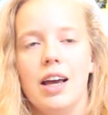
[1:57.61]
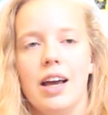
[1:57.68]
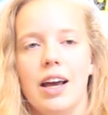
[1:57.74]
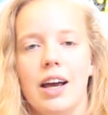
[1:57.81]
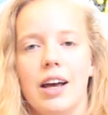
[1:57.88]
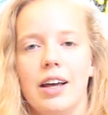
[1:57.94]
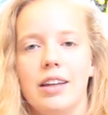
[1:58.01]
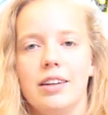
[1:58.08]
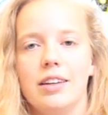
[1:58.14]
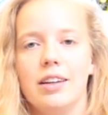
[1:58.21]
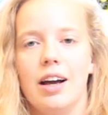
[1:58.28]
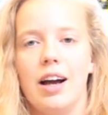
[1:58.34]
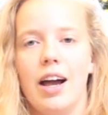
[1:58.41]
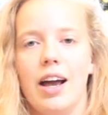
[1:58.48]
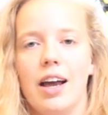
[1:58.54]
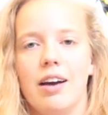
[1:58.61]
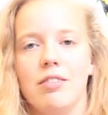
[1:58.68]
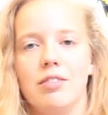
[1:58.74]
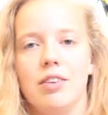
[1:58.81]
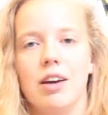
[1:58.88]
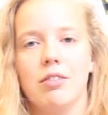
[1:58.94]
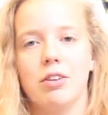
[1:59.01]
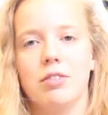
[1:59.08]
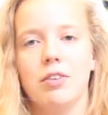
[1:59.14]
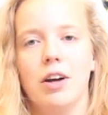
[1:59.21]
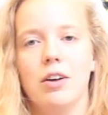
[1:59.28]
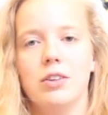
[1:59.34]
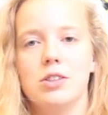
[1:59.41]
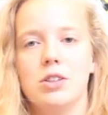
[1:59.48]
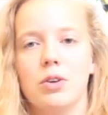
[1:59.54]
and I have never
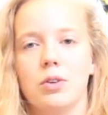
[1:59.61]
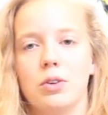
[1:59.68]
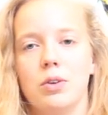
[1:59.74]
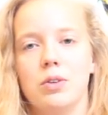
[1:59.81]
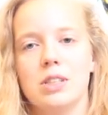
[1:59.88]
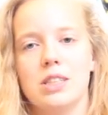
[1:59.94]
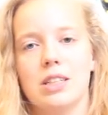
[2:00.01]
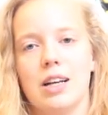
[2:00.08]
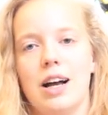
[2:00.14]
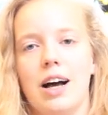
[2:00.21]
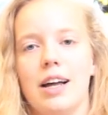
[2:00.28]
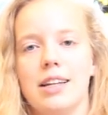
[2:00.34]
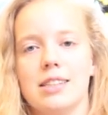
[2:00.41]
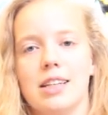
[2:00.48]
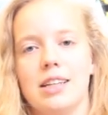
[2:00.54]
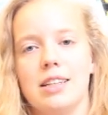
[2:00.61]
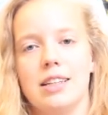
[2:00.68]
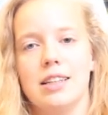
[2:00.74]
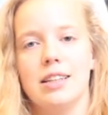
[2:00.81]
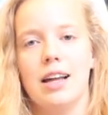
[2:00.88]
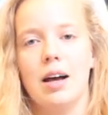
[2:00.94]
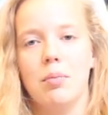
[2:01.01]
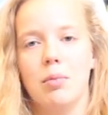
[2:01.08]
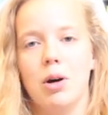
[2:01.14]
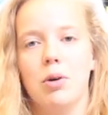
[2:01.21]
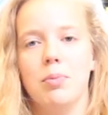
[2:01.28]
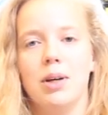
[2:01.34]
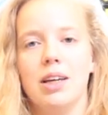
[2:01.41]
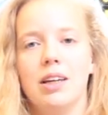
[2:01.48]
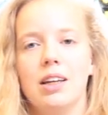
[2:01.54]
felt so close to God as I did in that
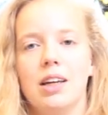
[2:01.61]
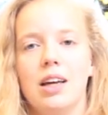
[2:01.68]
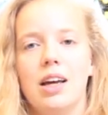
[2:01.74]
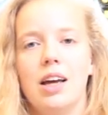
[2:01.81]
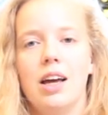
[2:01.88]
moment.